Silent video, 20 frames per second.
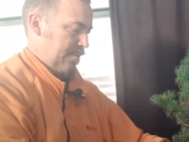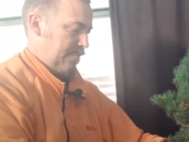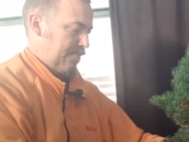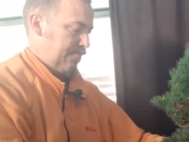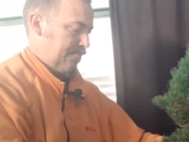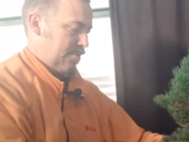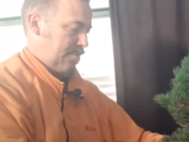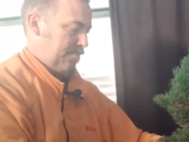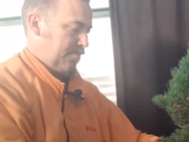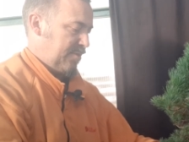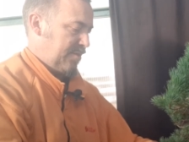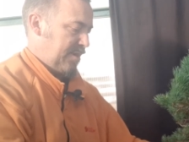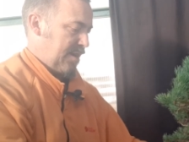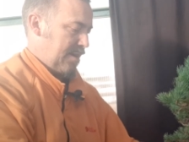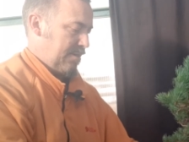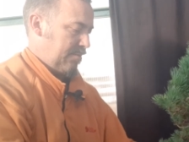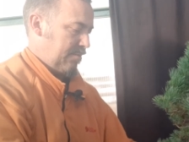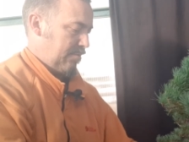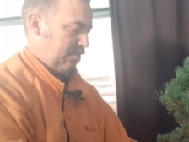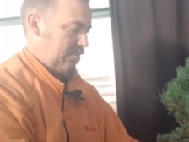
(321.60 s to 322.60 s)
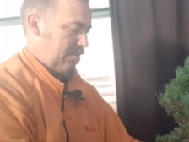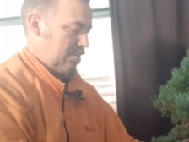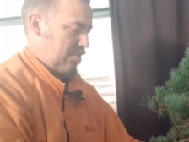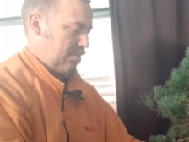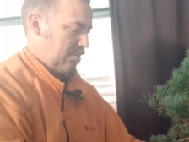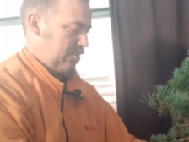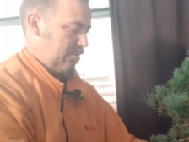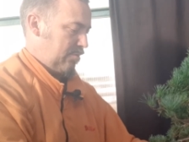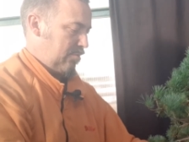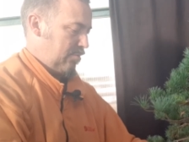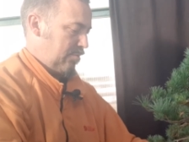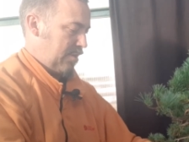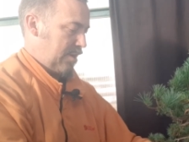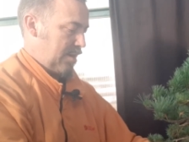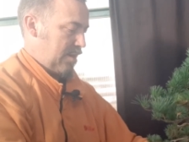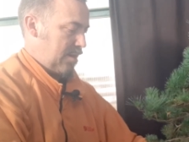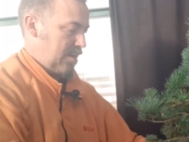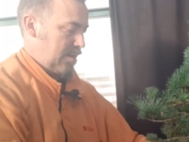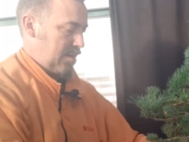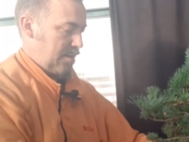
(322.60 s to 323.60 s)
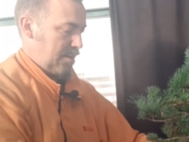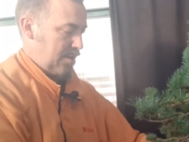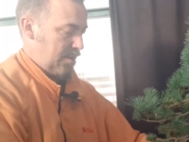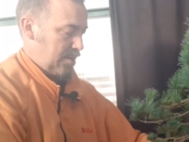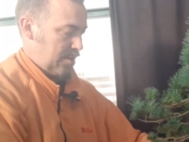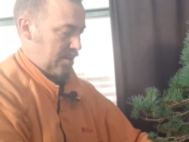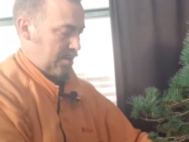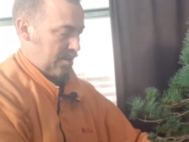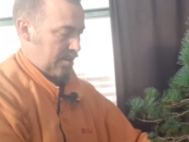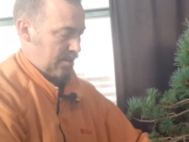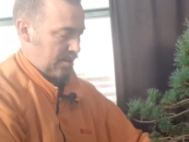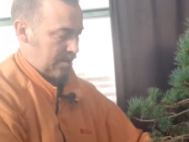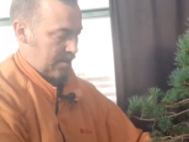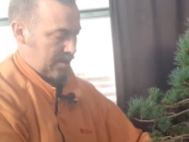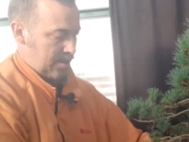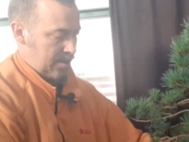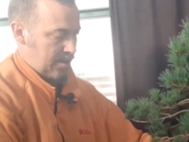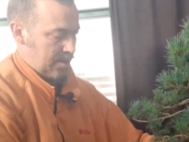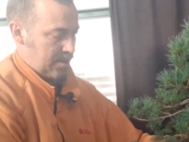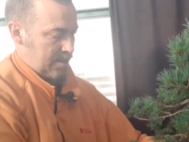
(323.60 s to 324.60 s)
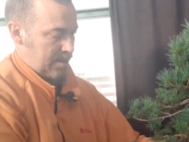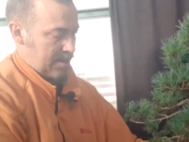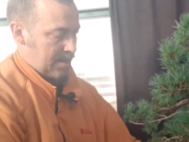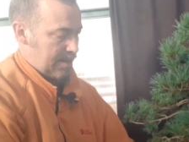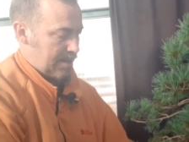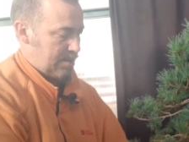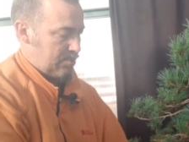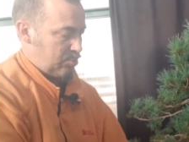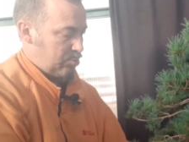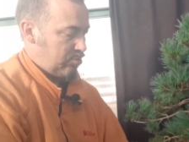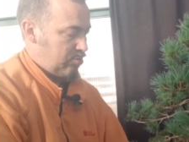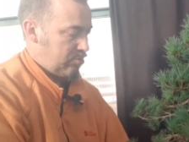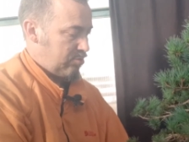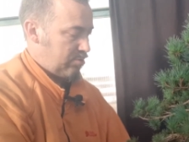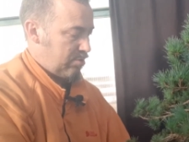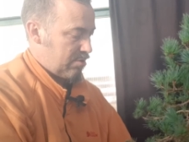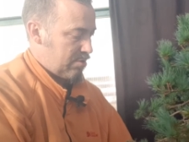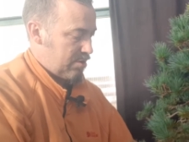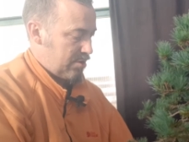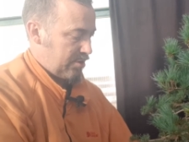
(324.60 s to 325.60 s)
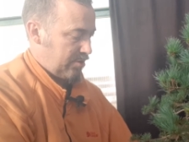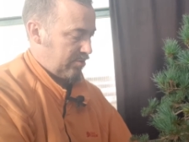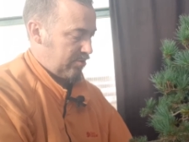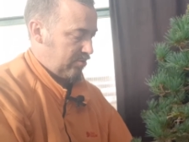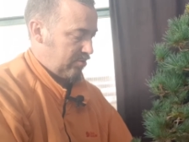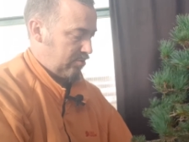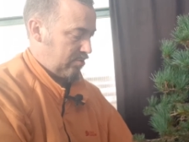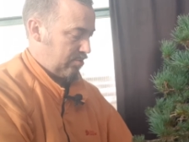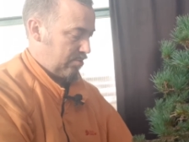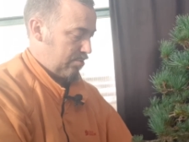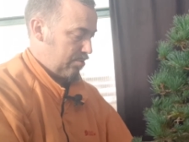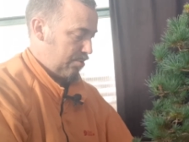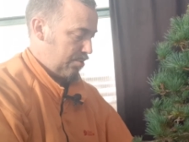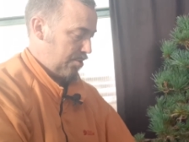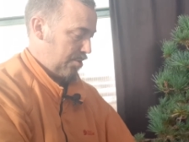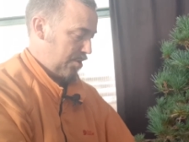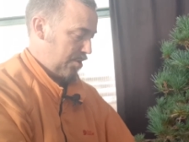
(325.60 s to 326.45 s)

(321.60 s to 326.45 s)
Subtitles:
from center to the outskirts to